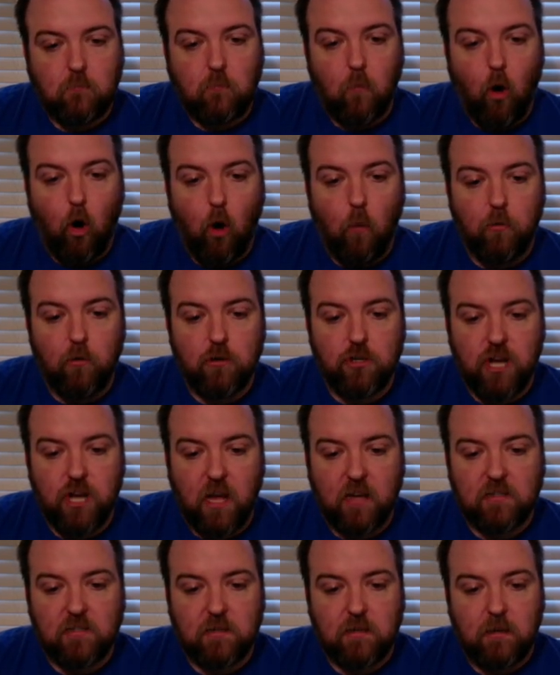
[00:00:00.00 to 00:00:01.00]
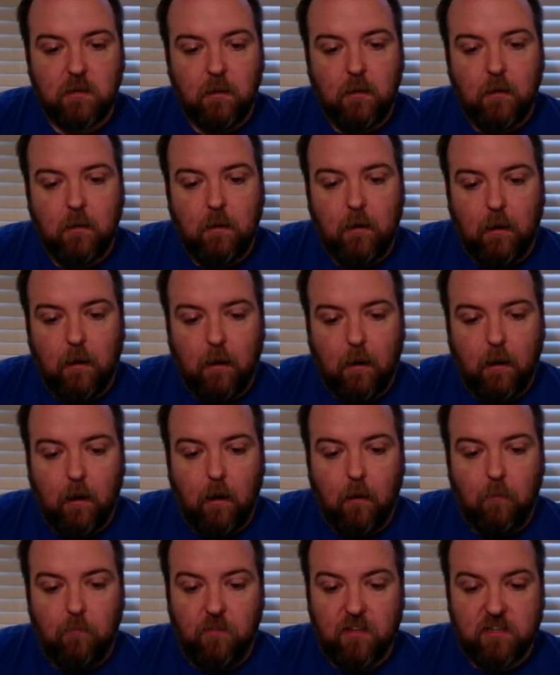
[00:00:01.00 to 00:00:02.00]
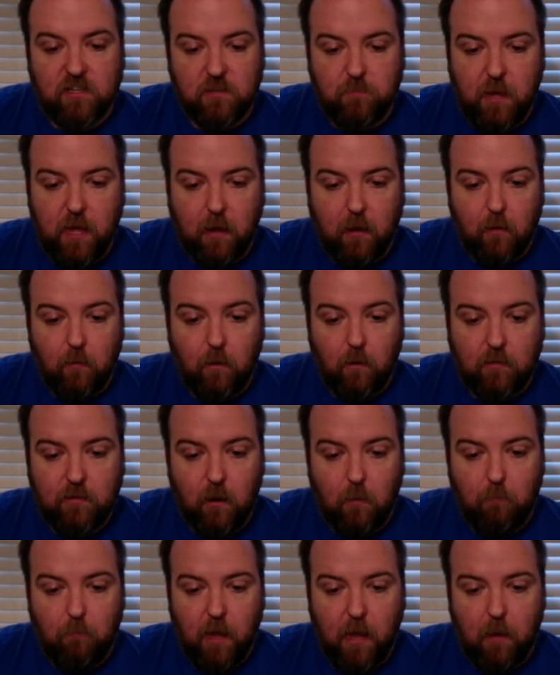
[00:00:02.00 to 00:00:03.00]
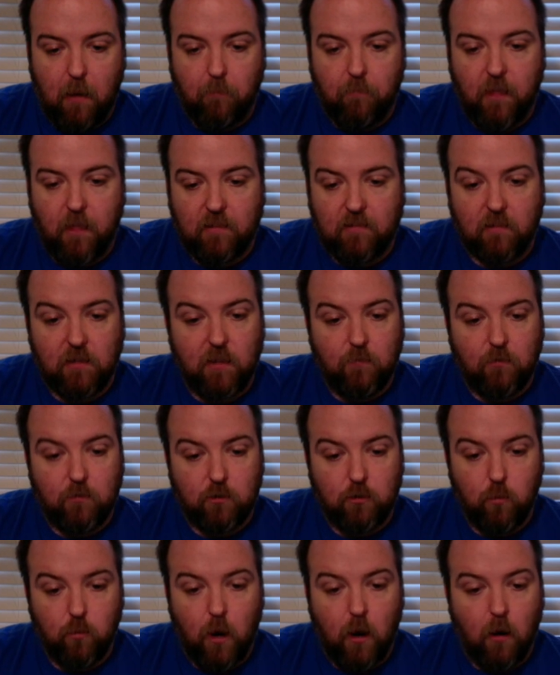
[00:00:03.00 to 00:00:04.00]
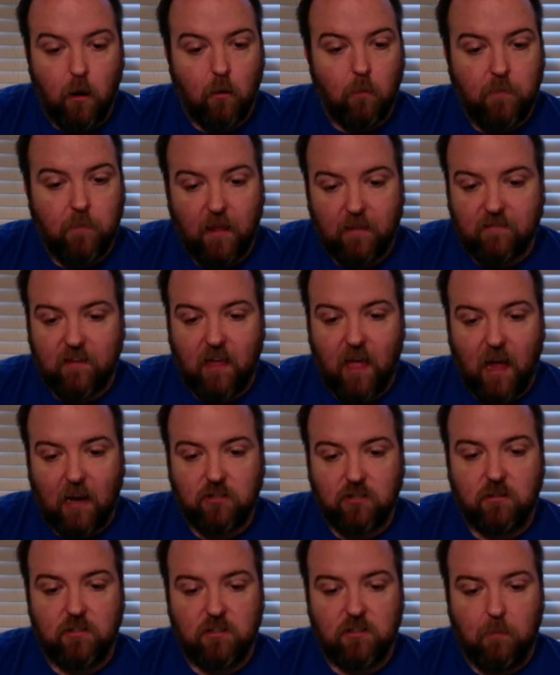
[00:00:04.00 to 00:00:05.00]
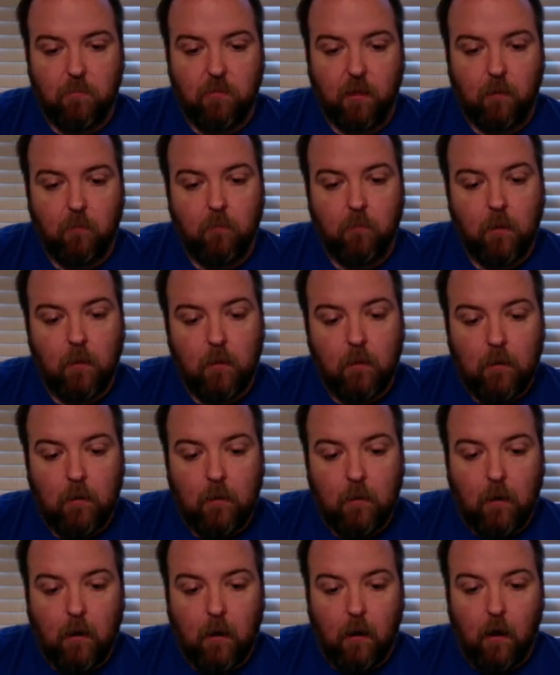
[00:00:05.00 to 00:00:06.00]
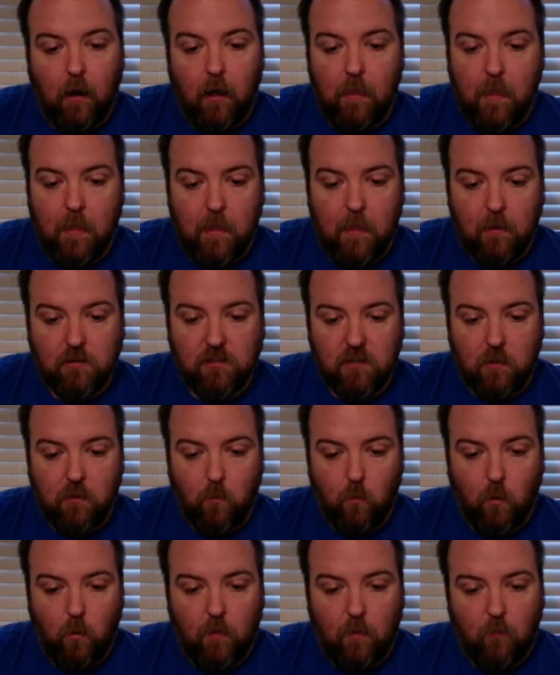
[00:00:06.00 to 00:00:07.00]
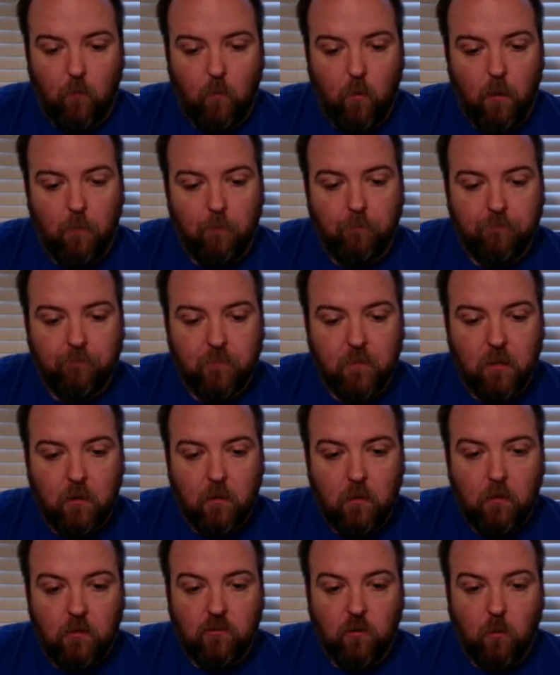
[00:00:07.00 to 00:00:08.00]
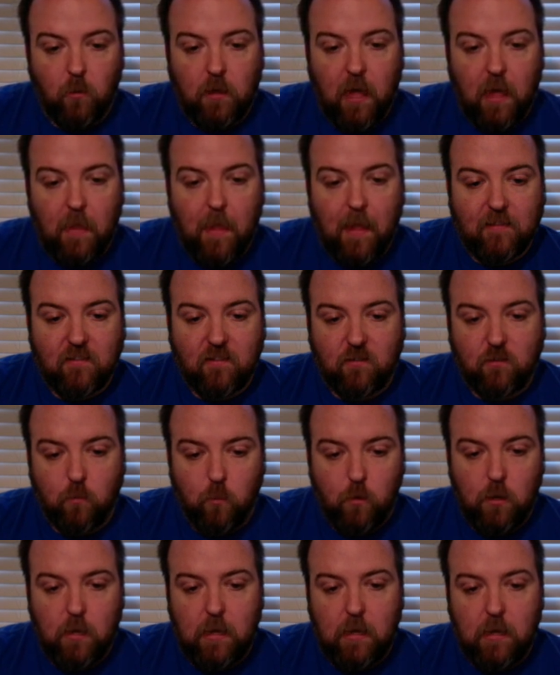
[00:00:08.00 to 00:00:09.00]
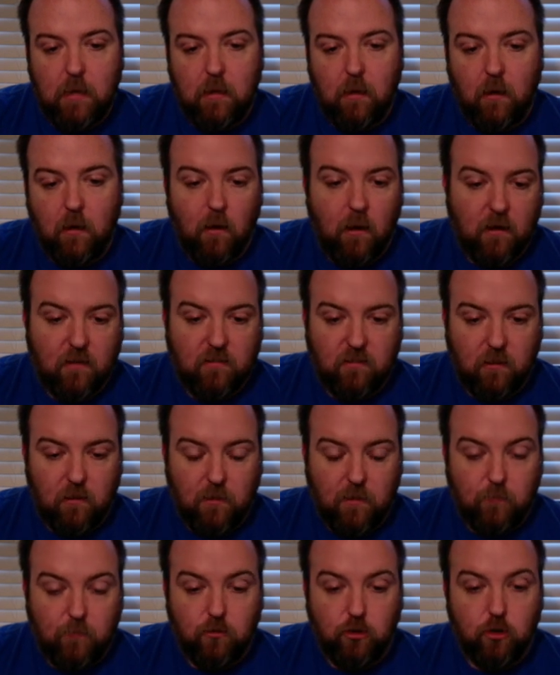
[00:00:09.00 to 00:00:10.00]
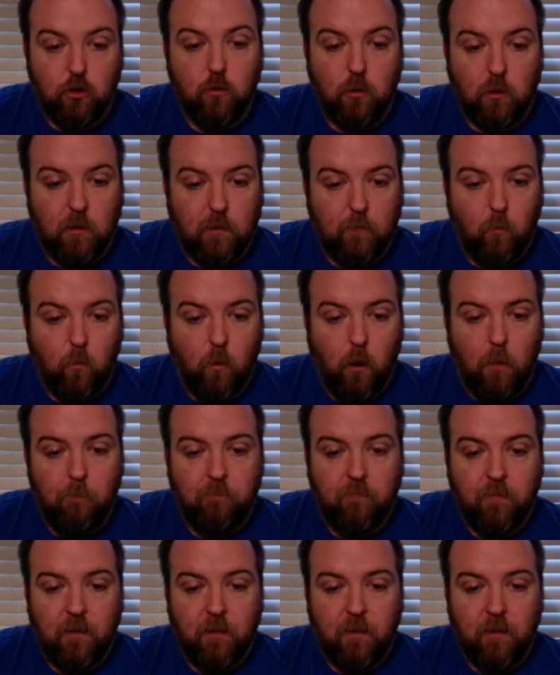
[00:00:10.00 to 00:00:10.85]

Arbiter chest, this is big, right there, bam. That's a level 2 rare. That's actually something. And then there's another level 1. So again, that's 3, actually a level 2 and a level 1.